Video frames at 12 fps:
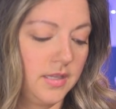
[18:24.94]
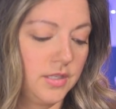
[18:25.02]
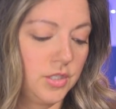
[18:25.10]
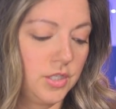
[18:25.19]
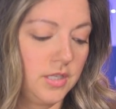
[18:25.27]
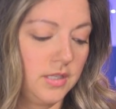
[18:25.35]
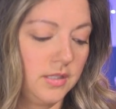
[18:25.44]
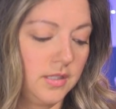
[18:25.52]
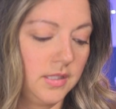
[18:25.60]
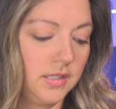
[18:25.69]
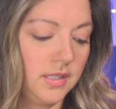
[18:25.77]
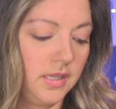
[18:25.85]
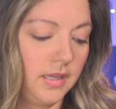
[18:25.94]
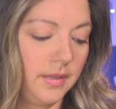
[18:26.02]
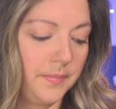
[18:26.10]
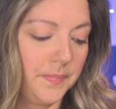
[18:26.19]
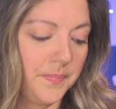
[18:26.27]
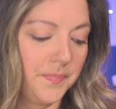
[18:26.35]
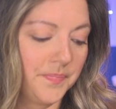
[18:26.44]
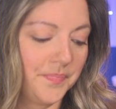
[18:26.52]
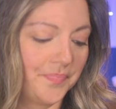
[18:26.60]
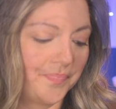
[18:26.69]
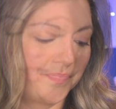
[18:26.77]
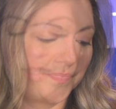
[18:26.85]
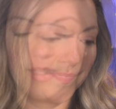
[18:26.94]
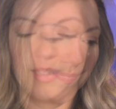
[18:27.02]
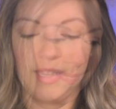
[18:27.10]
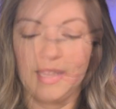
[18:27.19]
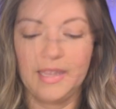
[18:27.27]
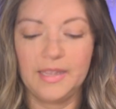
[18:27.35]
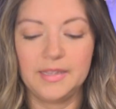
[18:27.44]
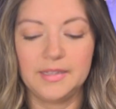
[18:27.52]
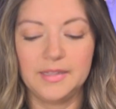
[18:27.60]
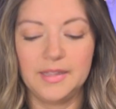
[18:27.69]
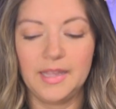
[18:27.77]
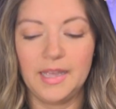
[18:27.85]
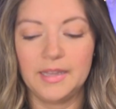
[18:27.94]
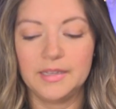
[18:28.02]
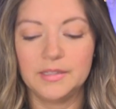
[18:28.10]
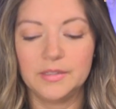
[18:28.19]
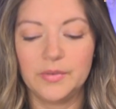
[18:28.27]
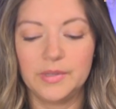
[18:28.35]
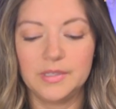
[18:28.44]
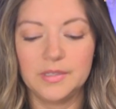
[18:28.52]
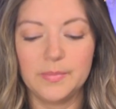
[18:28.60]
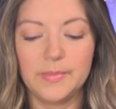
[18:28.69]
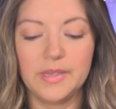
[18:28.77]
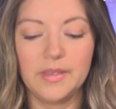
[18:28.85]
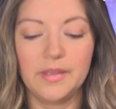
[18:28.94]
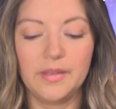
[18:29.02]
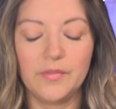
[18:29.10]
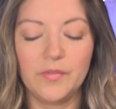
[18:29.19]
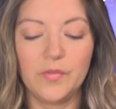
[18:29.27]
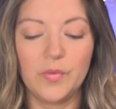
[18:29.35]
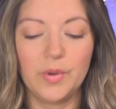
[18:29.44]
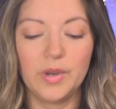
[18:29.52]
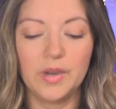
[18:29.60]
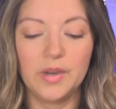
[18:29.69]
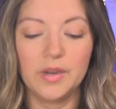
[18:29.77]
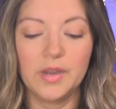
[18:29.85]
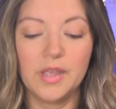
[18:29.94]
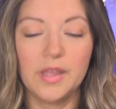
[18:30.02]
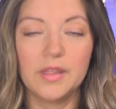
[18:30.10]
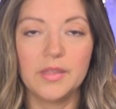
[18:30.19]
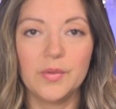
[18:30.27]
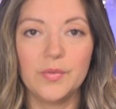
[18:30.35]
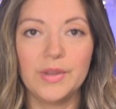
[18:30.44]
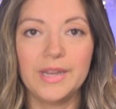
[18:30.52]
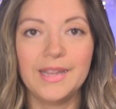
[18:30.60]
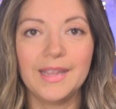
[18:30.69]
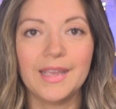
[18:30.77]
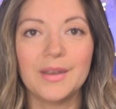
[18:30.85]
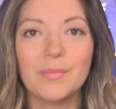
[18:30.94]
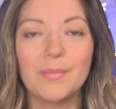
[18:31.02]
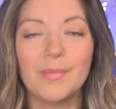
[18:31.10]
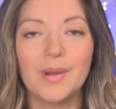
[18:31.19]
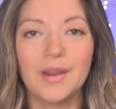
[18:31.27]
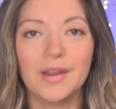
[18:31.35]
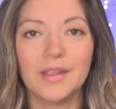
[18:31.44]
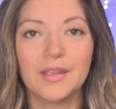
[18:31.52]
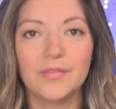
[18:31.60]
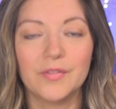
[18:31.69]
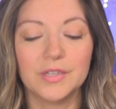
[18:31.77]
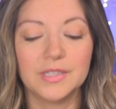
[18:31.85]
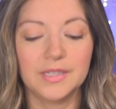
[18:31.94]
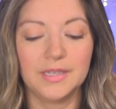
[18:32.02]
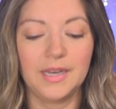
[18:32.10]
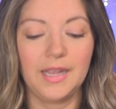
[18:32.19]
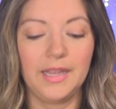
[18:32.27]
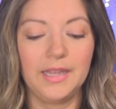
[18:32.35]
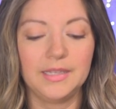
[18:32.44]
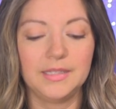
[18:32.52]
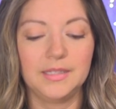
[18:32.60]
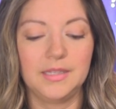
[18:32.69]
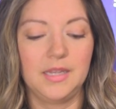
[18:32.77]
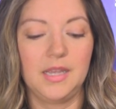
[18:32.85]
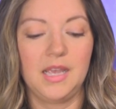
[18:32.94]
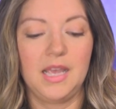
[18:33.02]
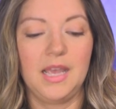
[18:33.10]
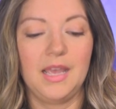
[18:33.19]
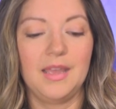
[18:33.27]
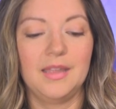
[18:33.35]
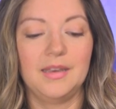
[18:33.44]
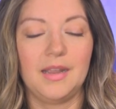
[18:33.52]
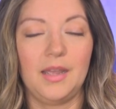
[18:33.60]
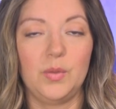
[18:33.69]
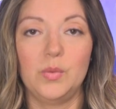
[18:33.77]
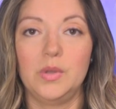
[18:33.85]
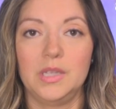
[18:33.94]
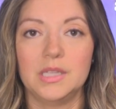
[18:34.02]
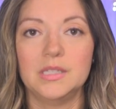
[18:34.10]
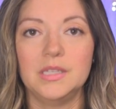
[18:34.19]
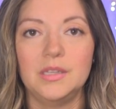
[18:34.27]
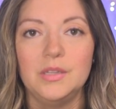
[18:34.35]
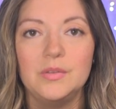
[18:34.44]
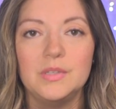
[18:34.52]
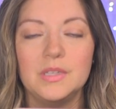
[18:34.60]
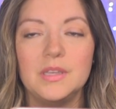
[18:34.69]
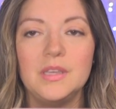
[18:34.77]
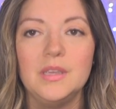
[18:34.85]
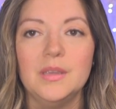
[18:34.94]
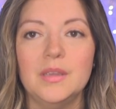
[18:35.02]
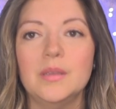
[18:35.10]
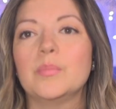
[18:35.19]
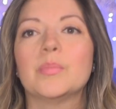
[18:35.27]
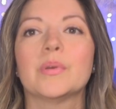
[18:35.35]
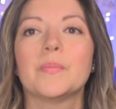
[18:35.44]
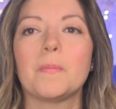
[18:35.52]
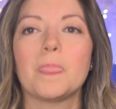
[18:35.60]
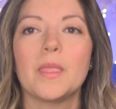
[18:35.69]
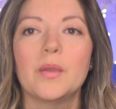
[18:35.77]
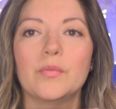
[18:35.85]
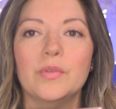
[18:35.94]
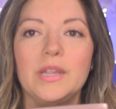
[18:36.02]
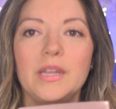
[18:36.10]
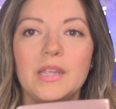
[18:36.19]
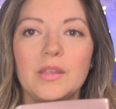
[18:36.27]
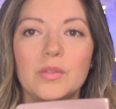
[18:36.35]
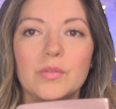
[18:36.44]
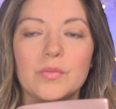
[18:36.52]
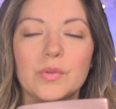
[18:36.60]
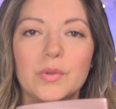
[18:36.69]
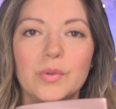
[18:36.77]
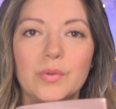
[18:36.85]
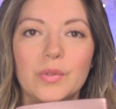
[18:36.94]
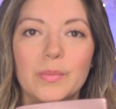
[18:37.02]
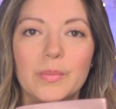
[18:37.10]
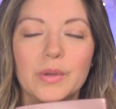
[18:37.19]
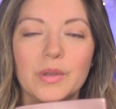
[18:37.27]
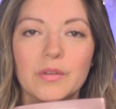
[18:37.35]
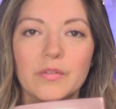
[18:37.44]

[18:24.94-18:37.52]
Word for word: In Jesus' name. And that is going to be it for the reading in Mark for tonight. And I will continue to keep reading through the